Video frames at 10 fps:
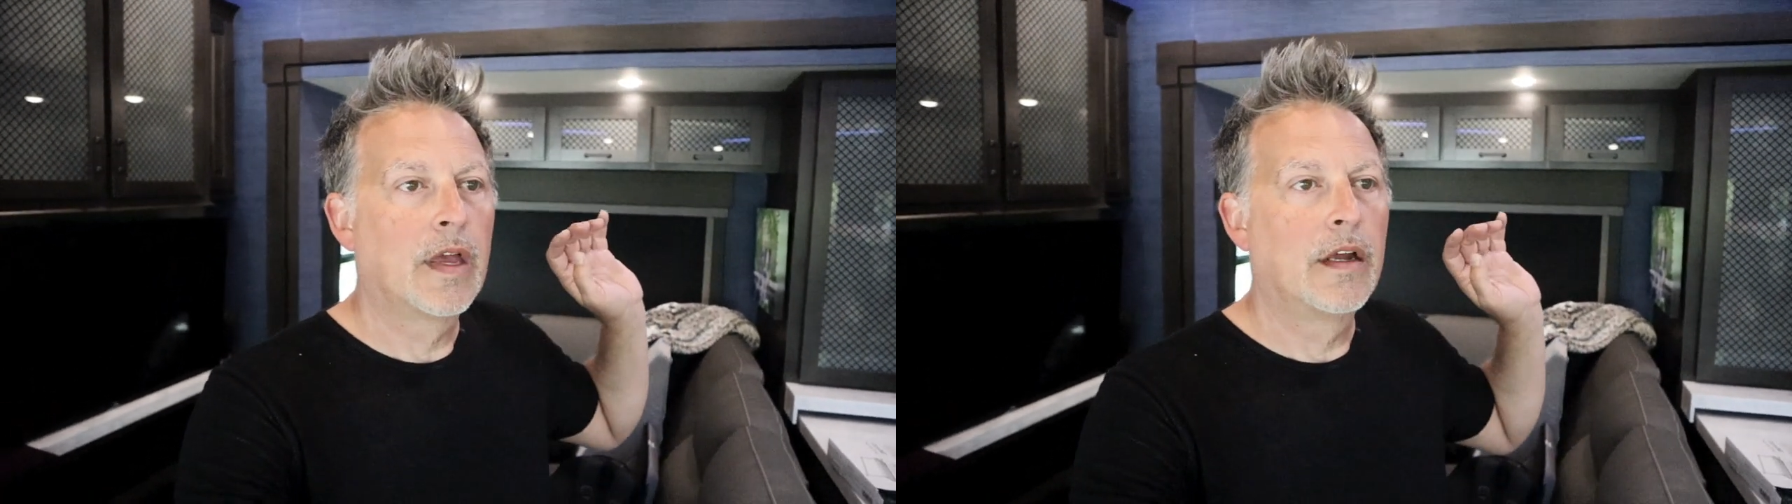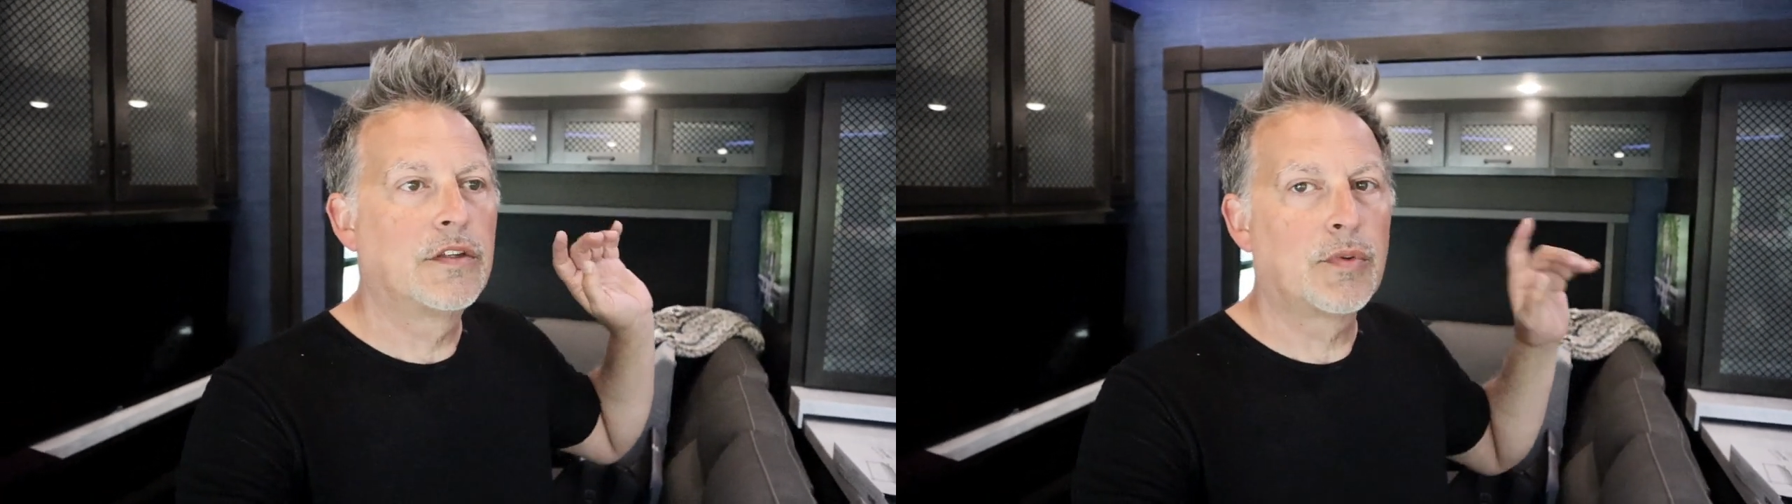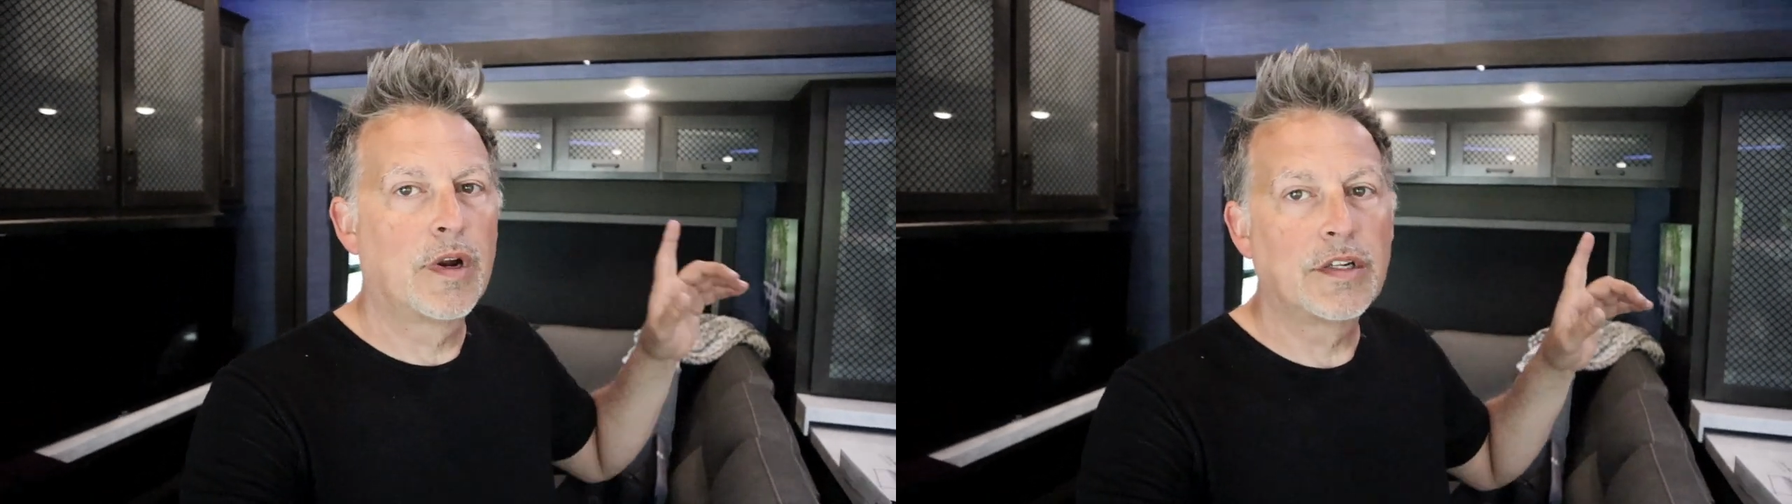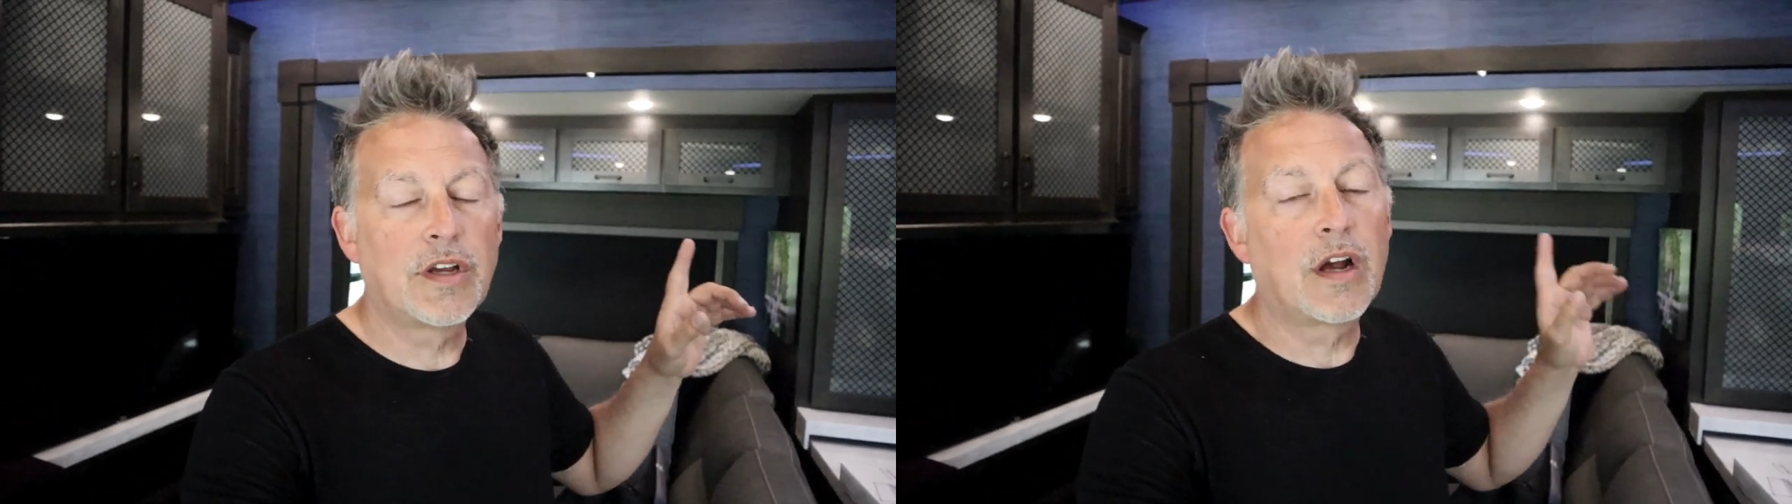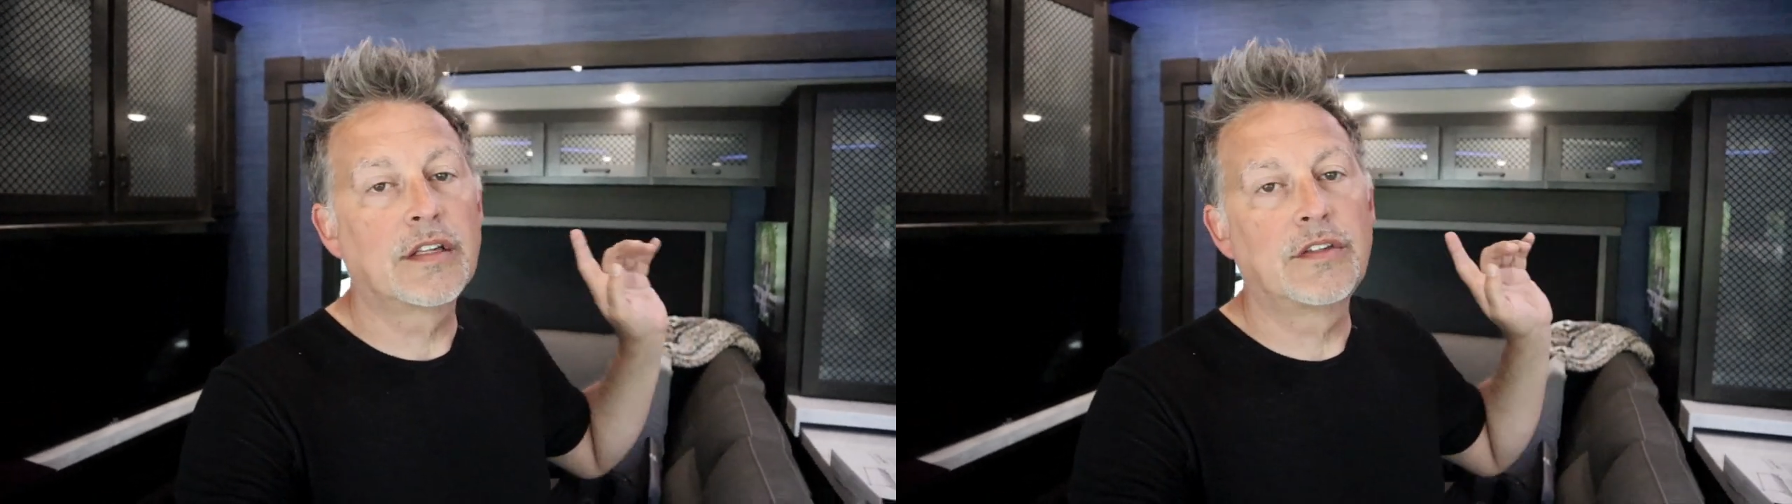I just want to
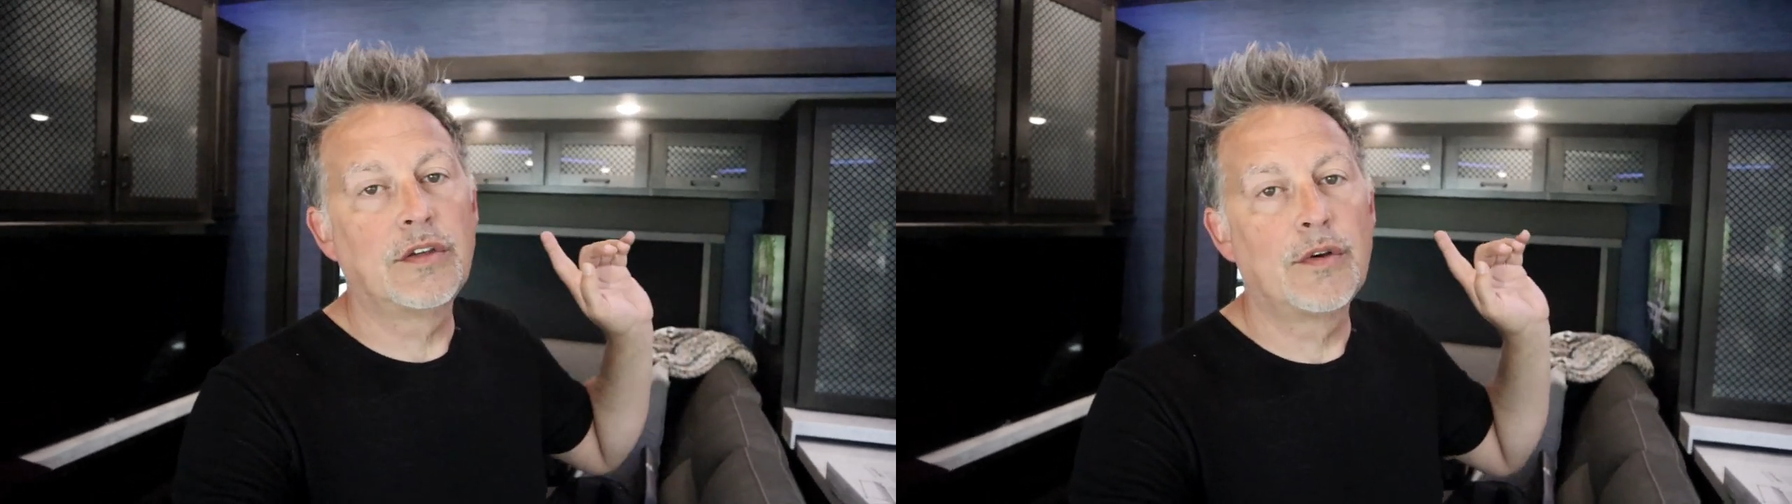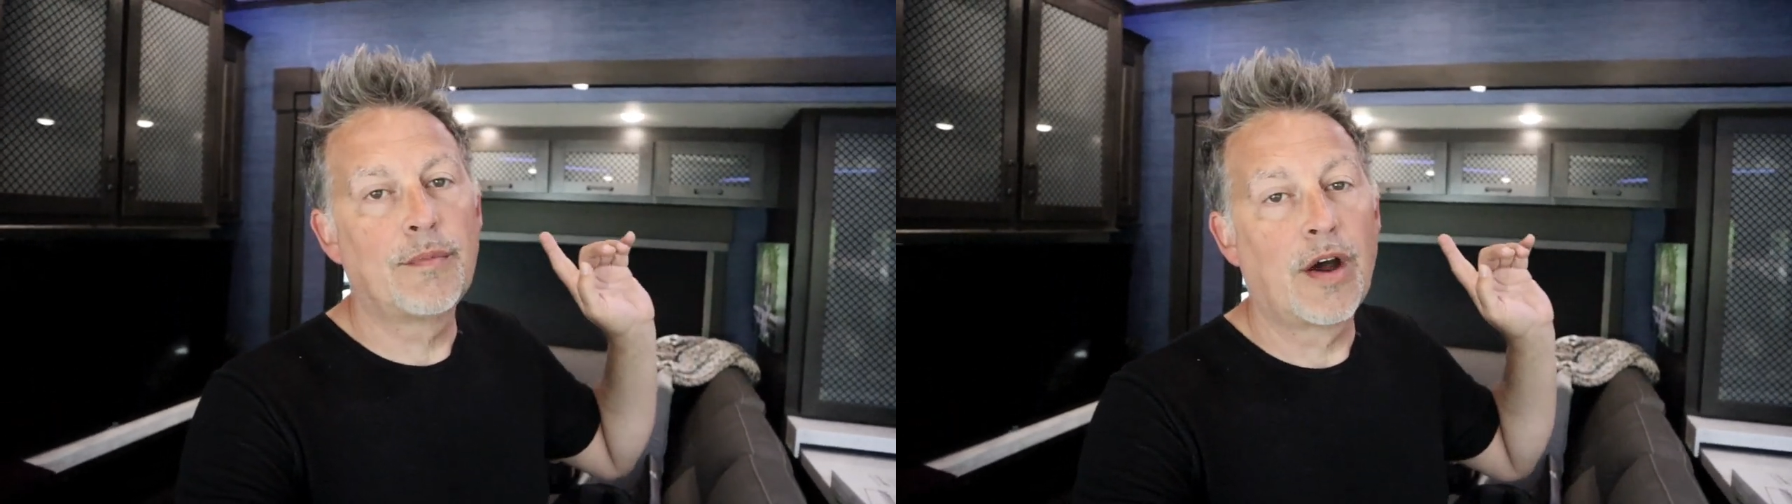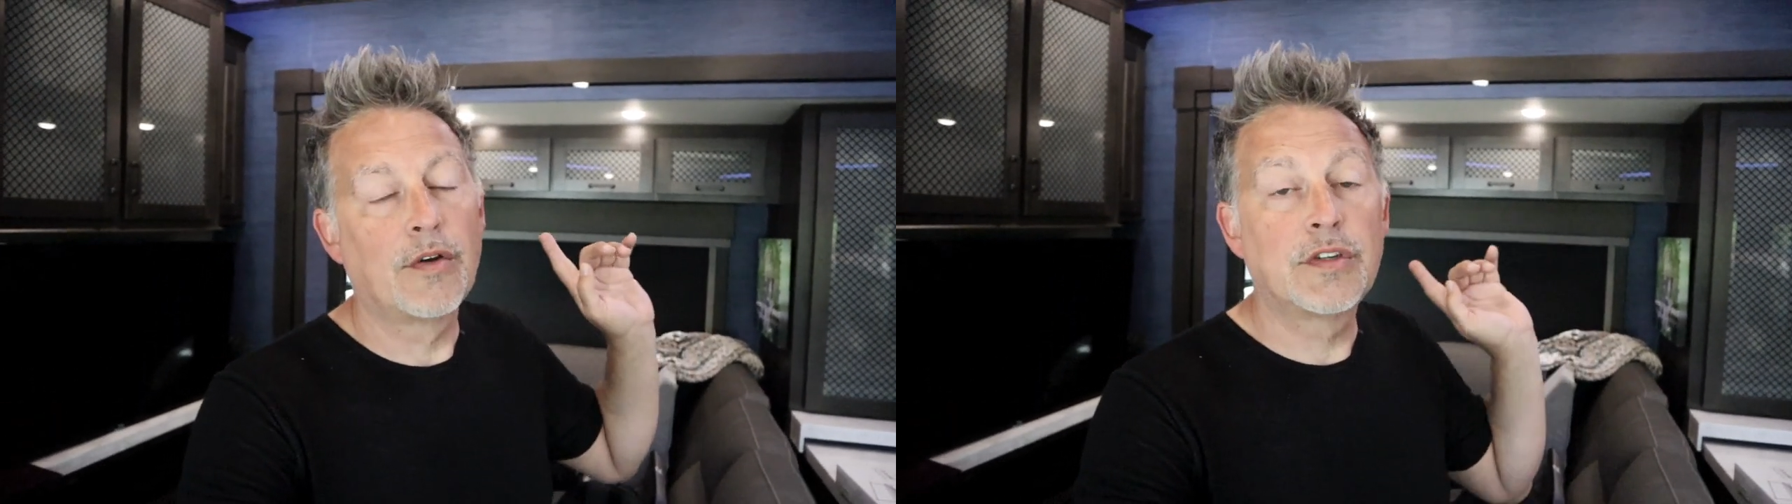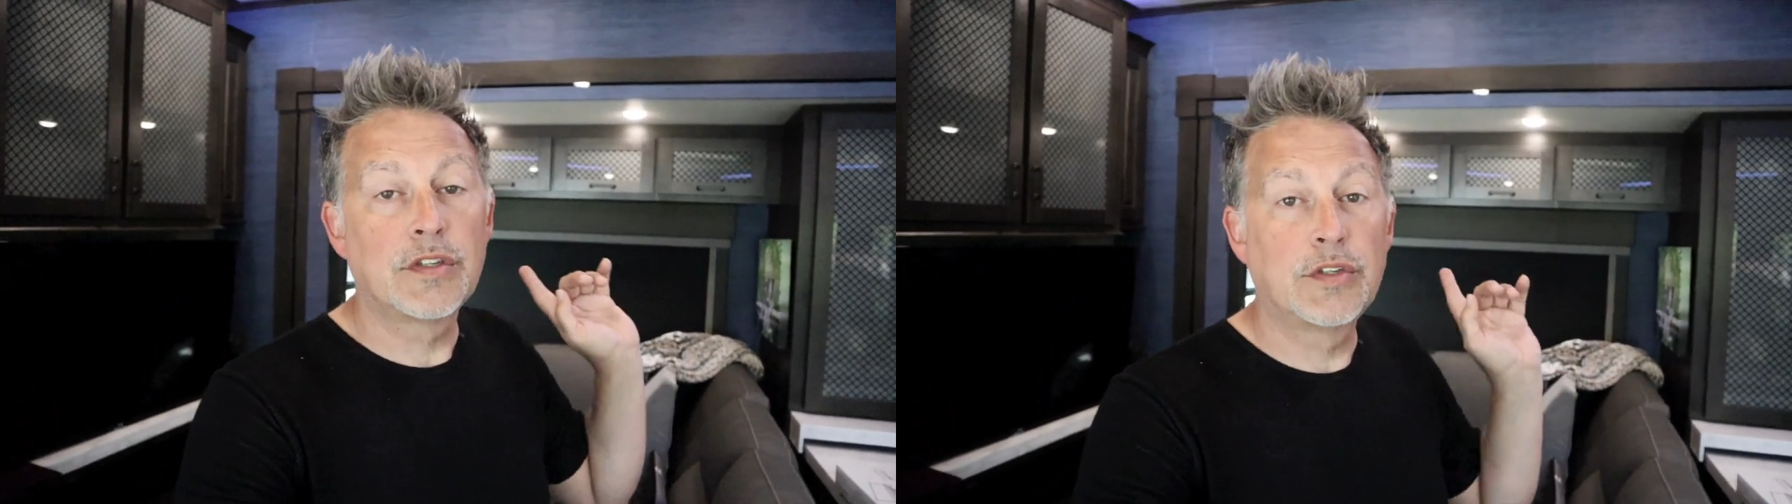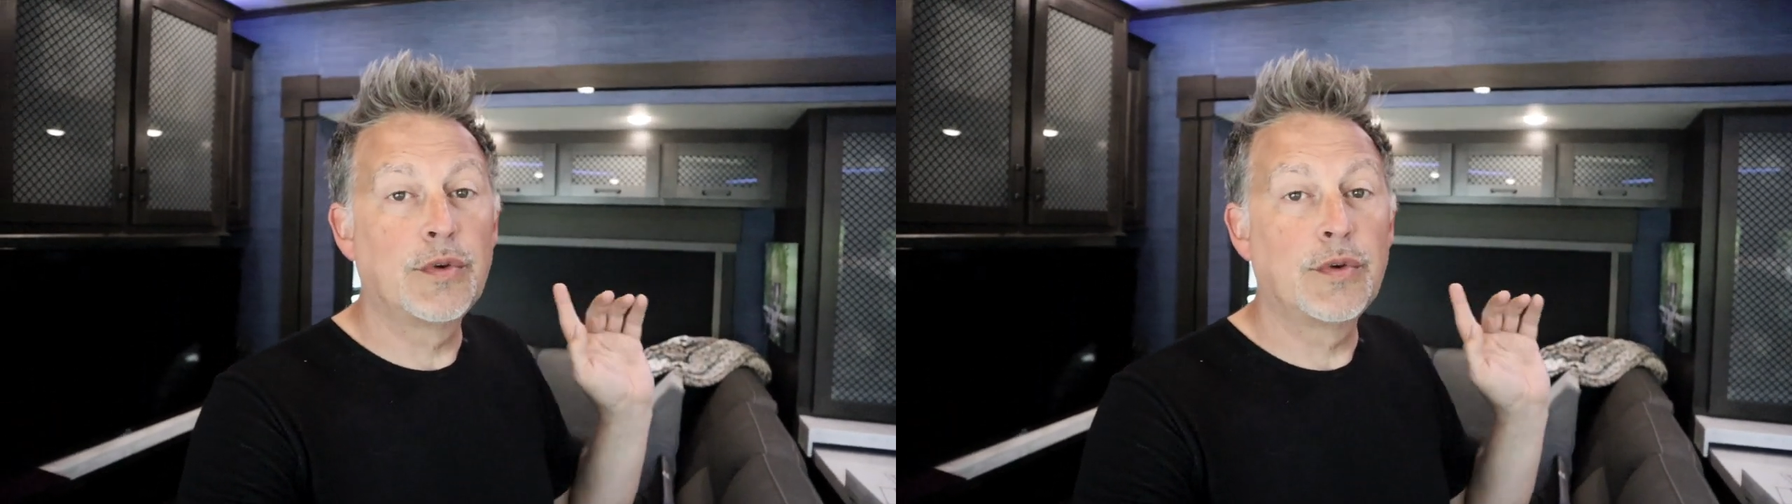talk to you about just